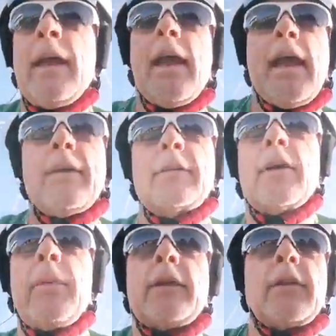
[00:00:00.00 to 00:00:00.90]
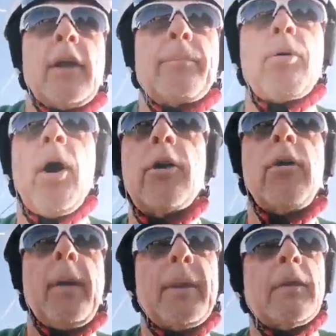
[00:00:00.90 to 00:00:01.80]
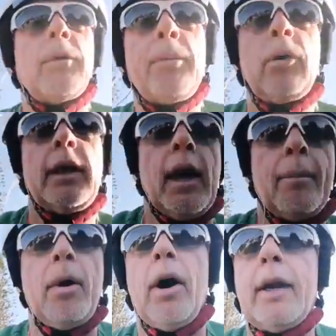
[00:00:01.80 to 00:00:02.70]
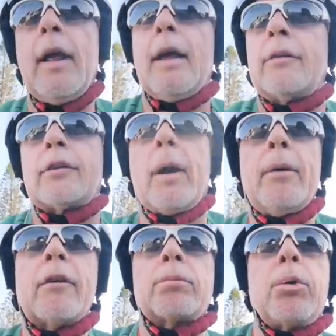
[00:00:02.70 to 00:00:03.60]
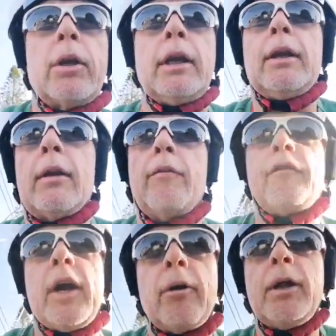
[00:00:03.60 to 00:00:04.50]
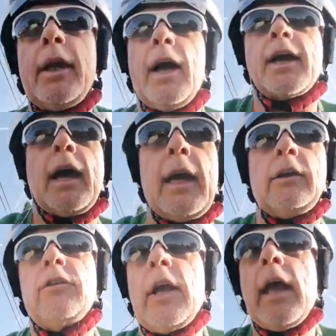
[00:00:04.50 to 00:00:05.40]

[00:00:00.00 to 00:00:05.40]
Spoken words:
and it's a programming that we put in our mind. Some of us put it in at a very young age,